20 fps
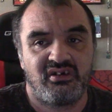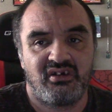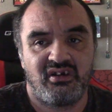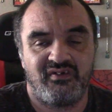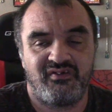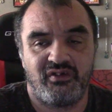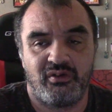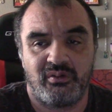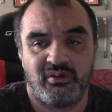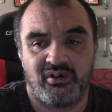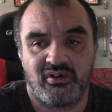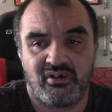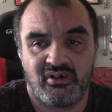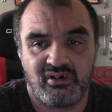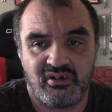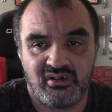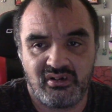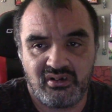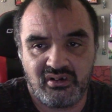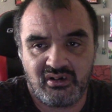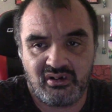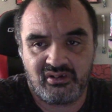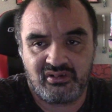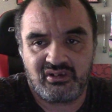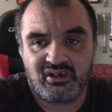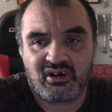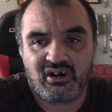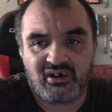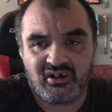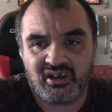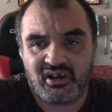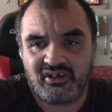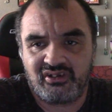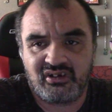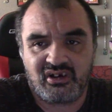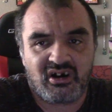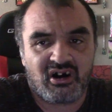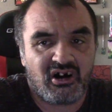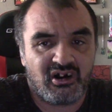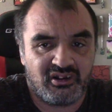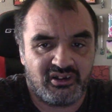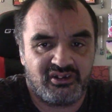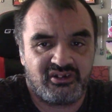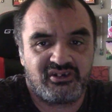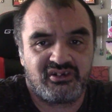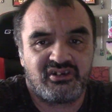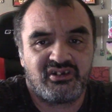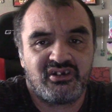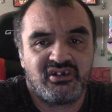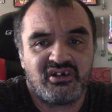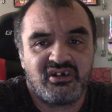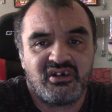if you will. Oh, Tikal, yeah, Tikalis.